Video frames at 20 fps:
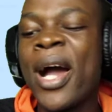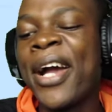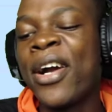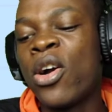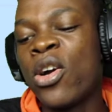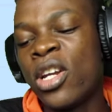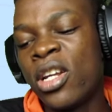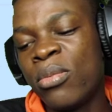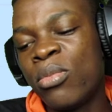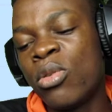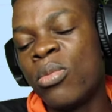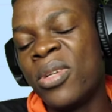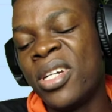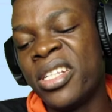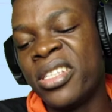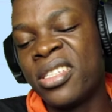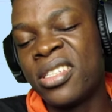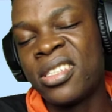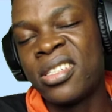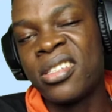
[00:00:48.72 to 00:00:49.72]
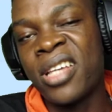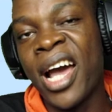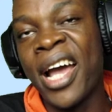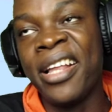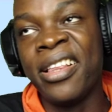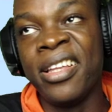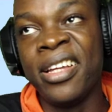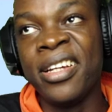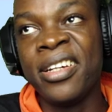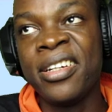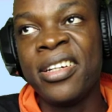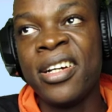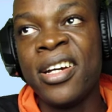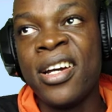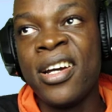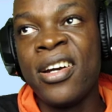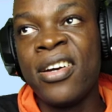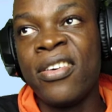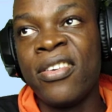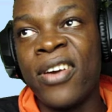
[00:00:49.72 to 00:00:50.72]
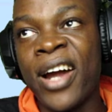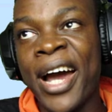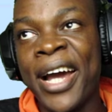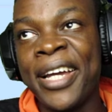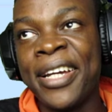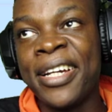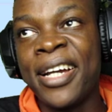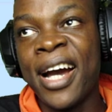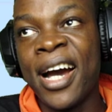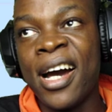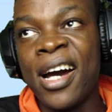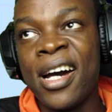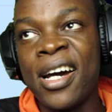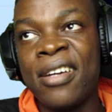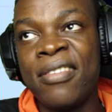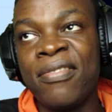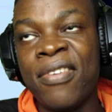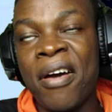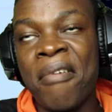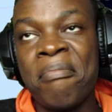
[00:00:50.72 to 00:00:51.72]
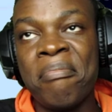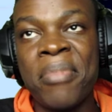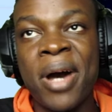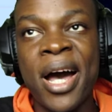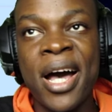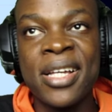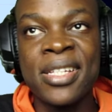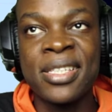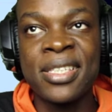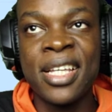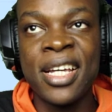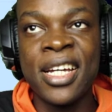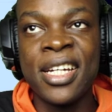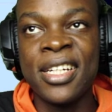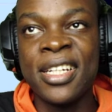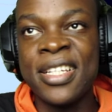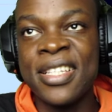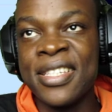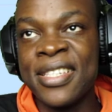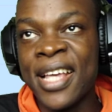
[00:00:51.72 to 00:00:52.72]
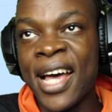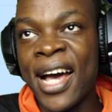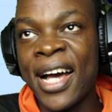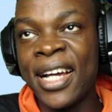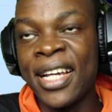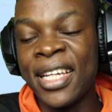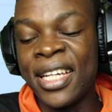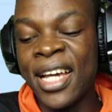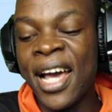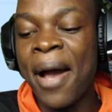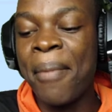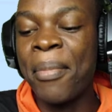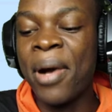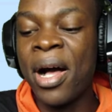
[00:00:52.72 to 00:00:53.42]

iconic moments, I think: Rijkaard, Van Basten, Inzaghi, and